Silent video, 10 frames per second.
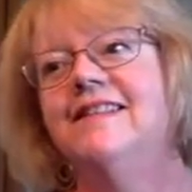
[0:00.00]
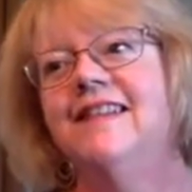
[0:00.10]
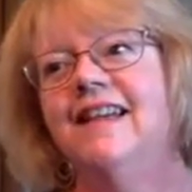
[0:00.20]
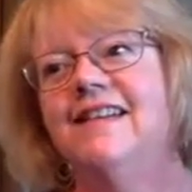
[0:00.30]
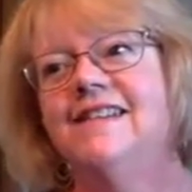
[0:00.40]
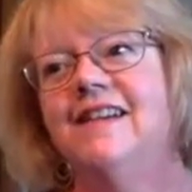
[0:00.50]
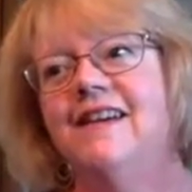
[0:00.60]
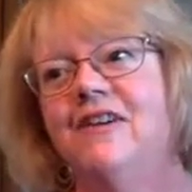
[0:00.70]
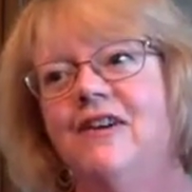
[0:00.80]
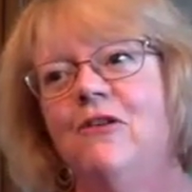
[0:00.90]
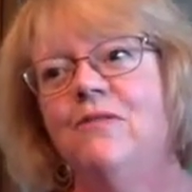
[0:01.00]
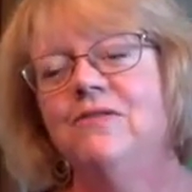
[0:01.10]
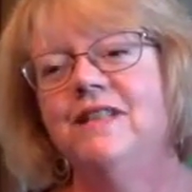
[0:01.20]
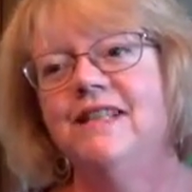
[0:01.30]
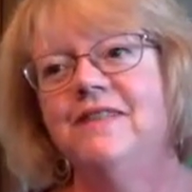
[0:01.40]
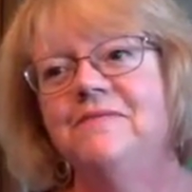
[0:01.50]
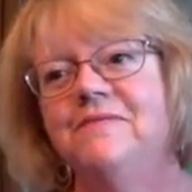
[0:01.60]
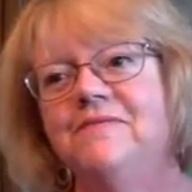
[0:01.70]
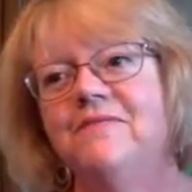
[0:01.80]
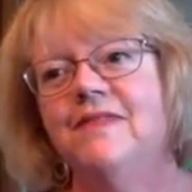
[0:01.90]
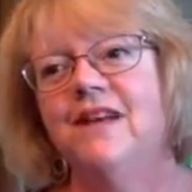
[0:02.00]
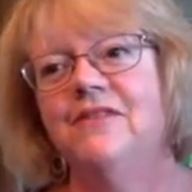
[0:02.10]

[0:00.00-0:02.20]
that hopefully I'll